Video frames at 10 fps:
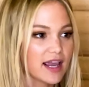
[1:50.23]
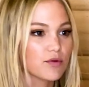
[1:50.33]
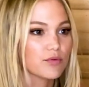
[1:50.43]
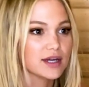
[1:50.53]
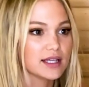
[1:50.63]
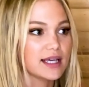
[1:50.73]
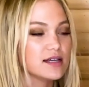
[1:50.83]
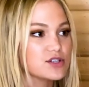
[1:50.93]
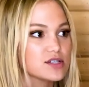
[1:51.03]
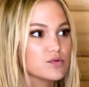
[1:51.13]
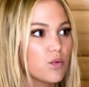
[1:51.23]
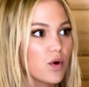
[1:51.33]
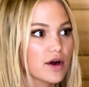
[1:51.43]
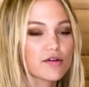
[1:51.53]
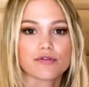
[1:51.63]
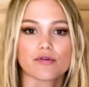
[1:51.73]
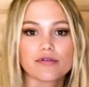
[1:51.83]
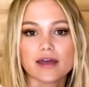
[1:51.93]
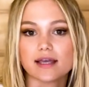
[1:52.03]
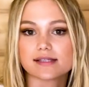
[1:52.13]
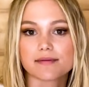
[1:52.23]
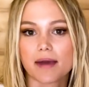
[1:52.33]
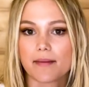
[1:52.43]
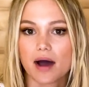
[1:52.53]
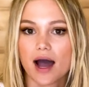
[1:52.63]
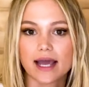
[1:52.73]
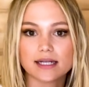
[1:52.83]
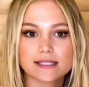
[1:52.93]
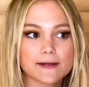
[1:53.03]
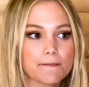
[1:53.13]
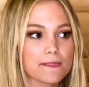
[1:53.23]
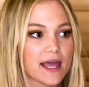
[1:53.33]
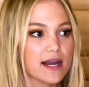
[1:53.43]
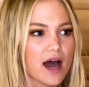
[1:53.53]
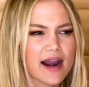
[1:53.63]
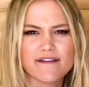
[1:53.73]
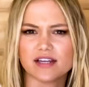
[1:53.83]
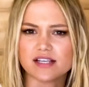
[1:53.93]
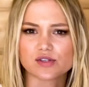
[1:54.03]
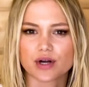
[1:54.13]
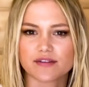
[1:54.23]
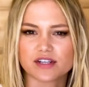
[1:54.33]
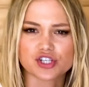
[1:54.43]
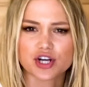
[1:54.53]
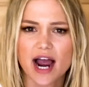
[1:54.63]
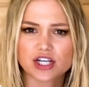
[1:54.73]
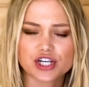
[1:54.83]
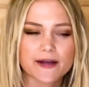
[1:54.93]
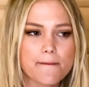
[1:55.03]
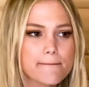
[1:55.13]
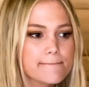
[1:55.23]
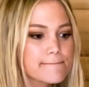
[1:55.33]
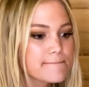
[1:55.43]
I can really just work through things in my mind and not have any sort of distraction.